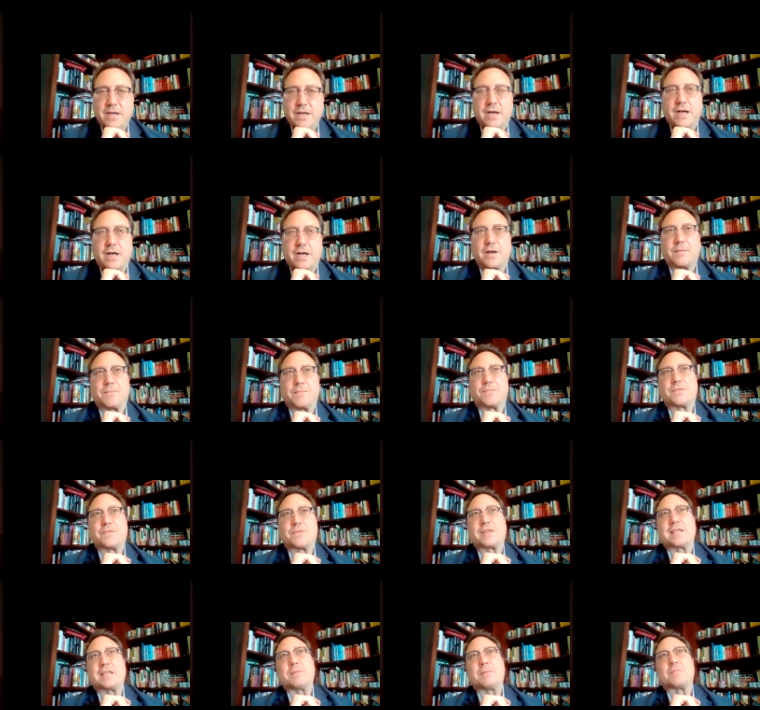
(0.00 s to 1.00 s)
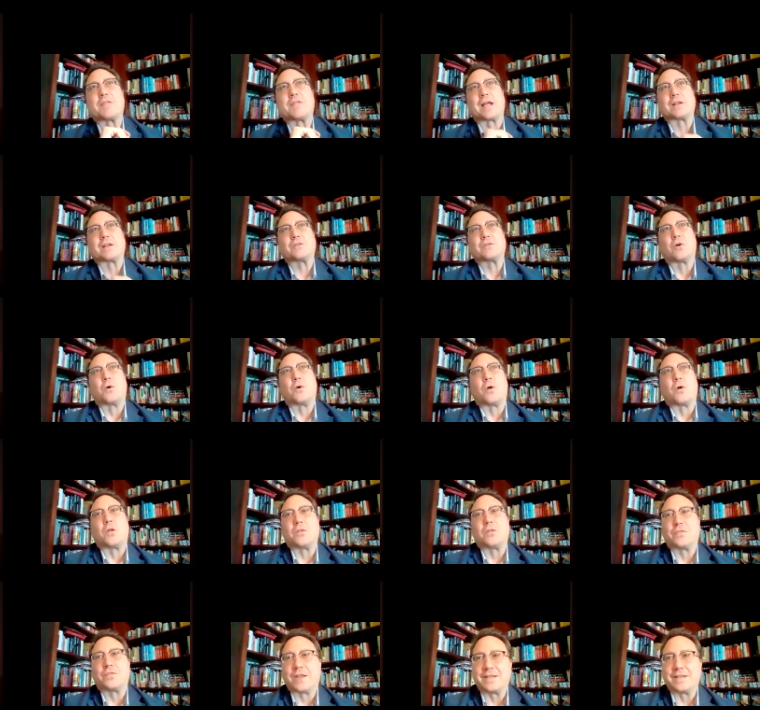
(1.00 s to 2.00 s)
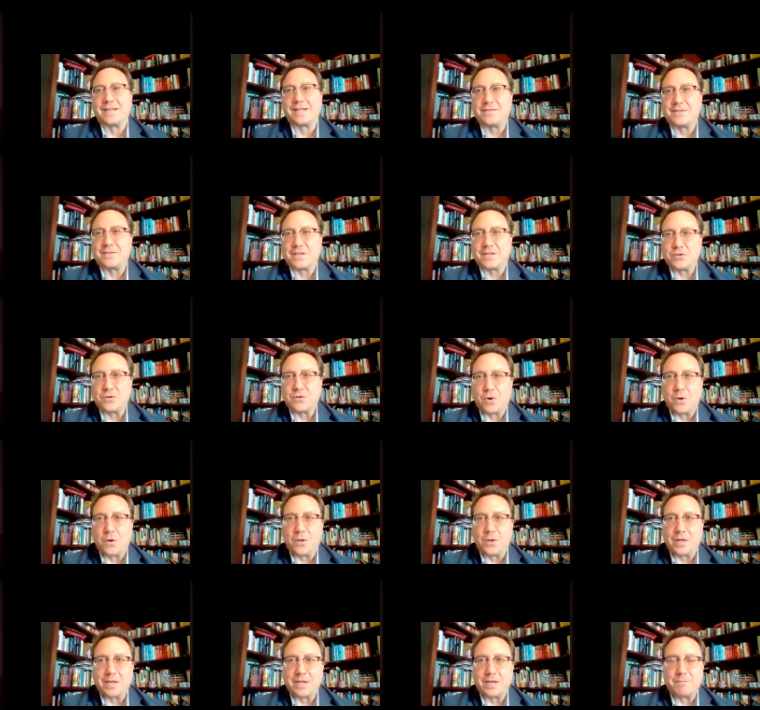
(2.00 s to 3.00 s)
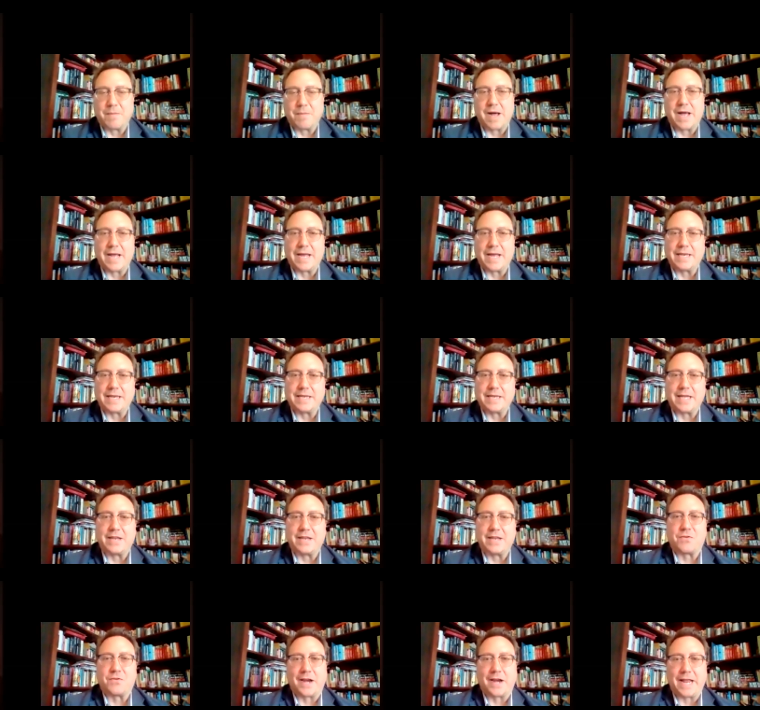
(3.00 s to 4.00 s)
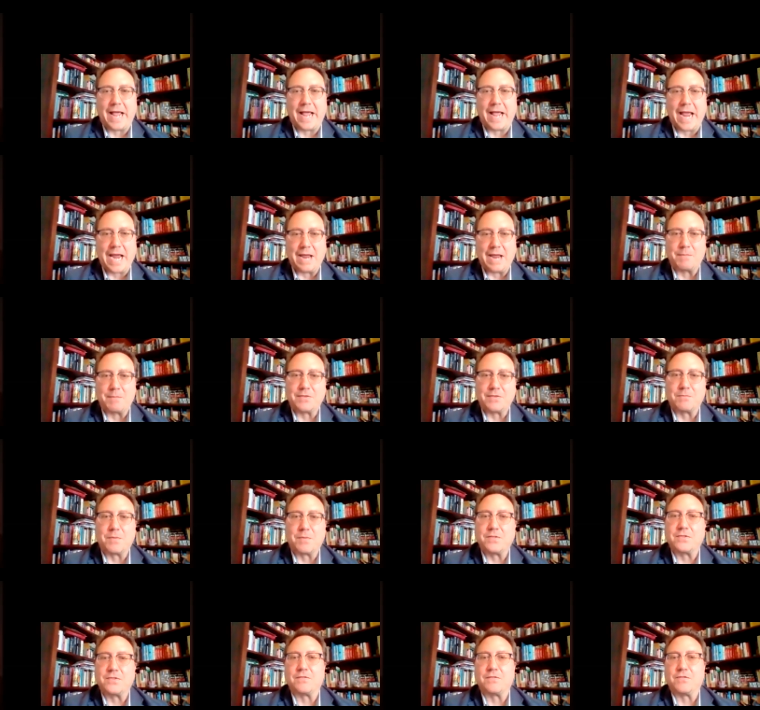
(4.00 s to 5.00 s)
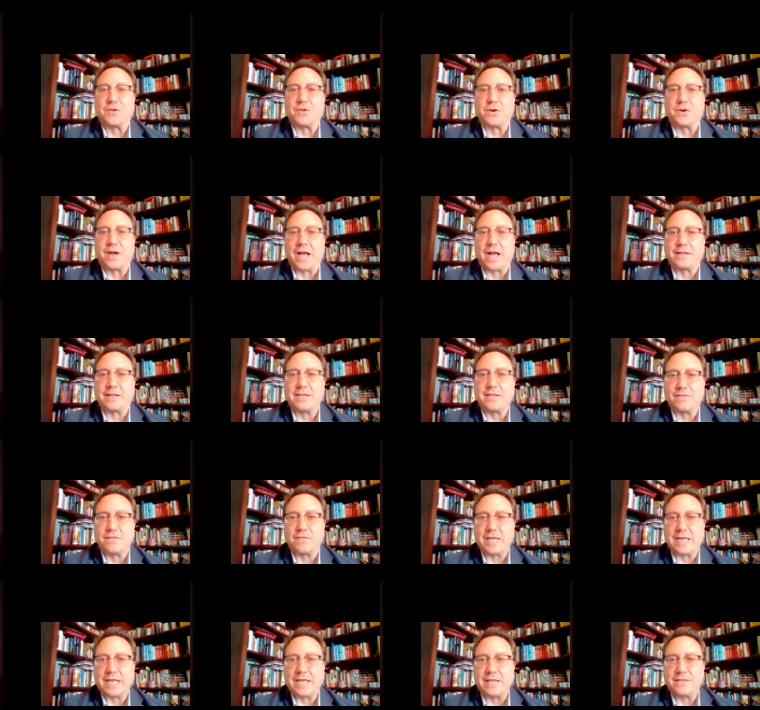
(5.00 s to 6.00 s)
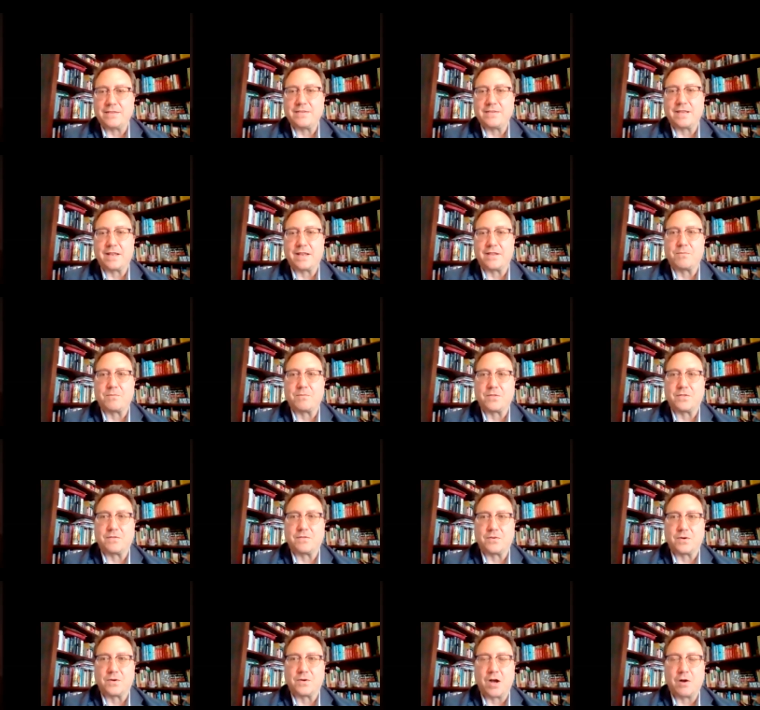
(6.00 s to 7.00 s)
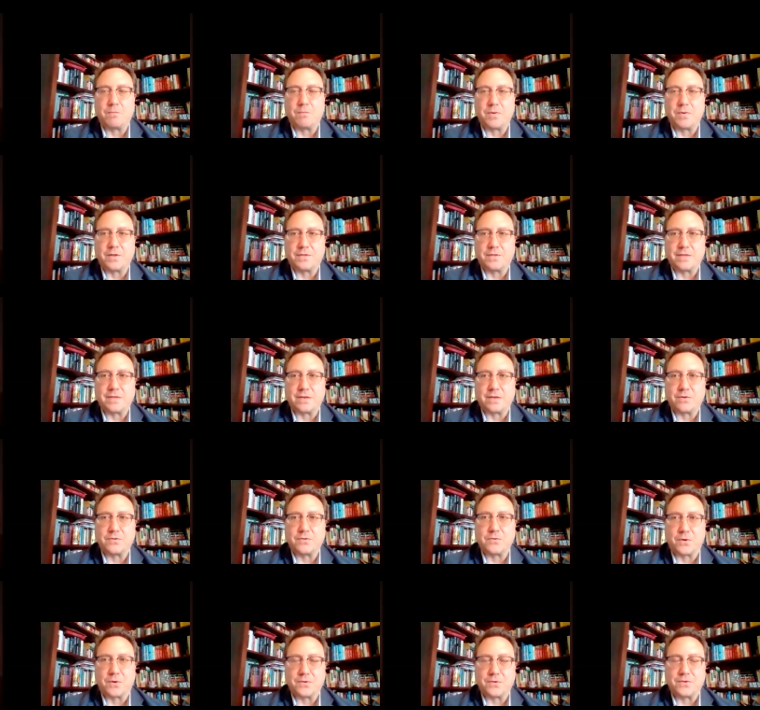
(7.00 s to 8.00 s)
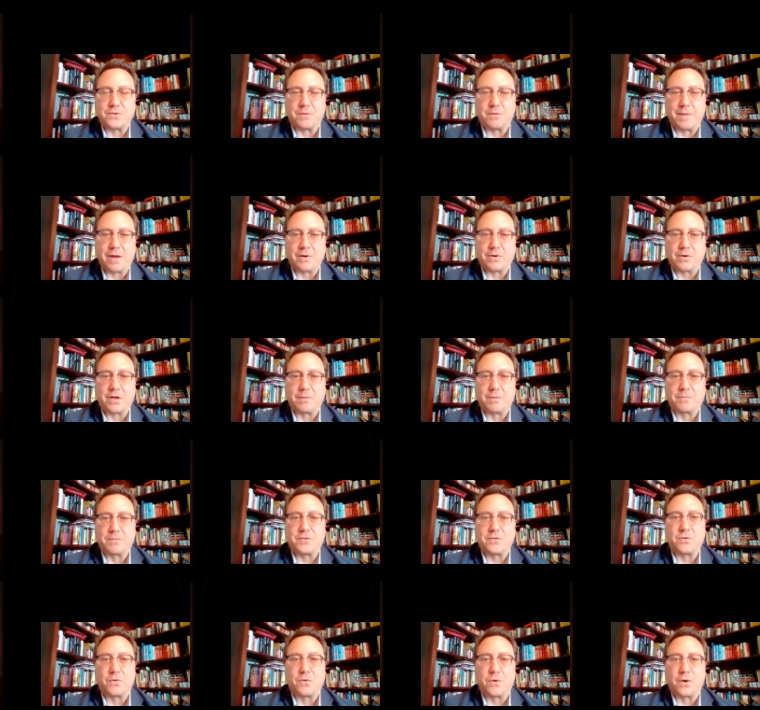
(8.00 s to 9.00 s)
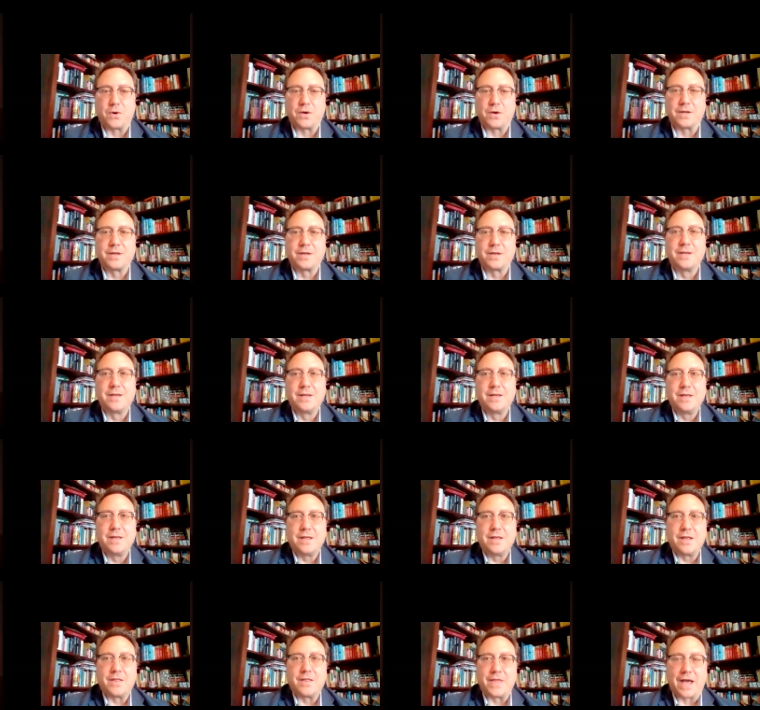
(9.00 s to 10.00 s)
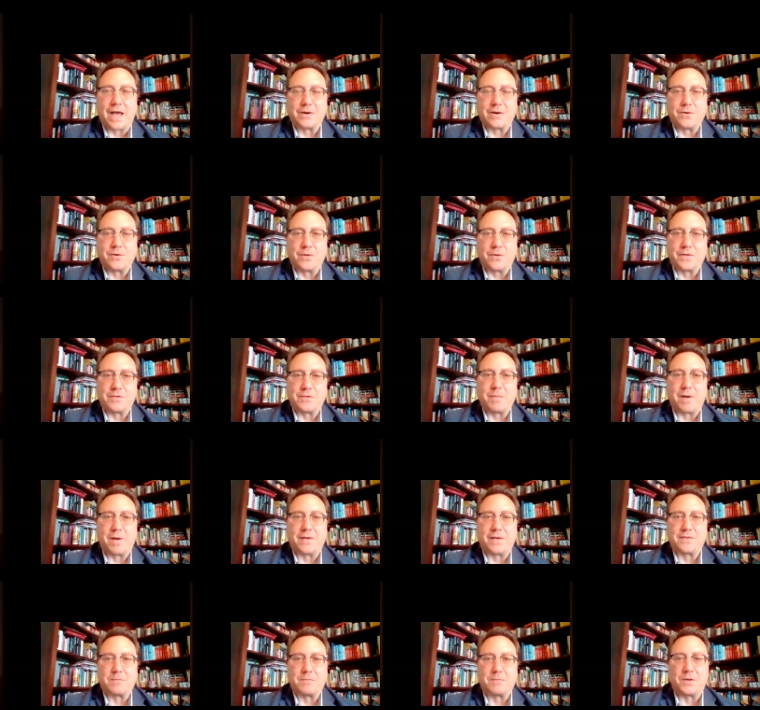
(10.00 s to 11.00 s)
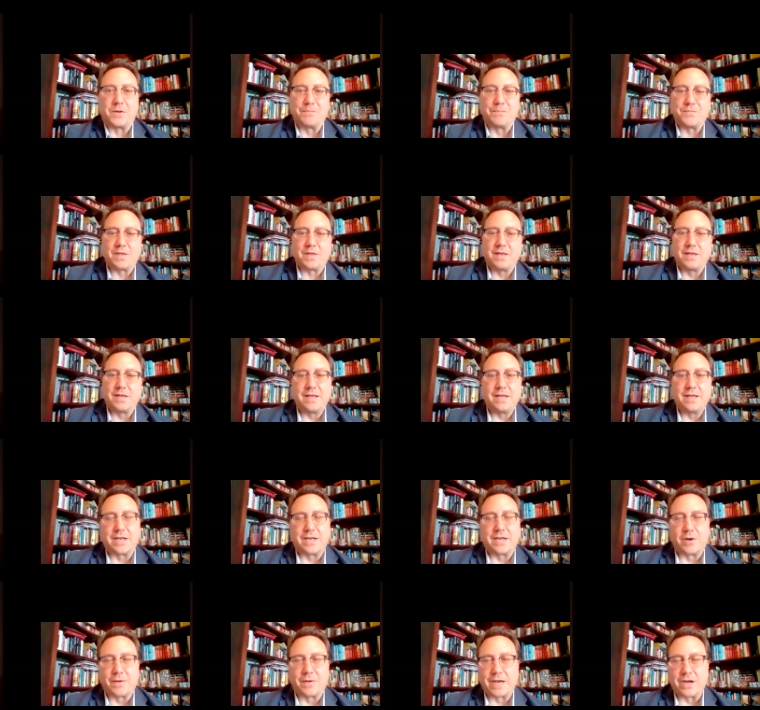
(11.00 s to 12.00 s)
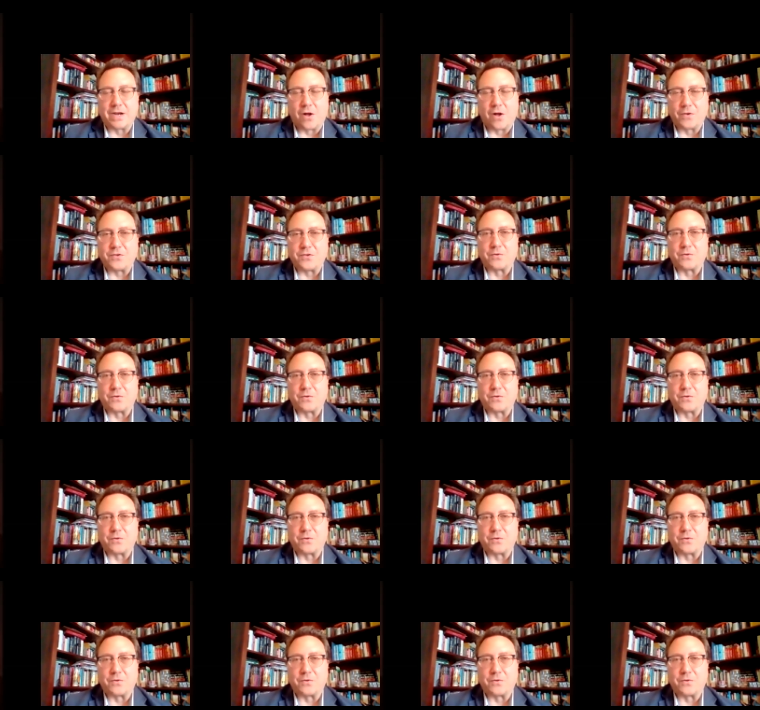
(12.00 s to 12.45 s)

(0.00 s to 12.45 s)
to keep that goal, that distant goal in mind, and try to aim as much of your activities and as much of your outputs and your short-term outcomes toward that goal as possible. And it also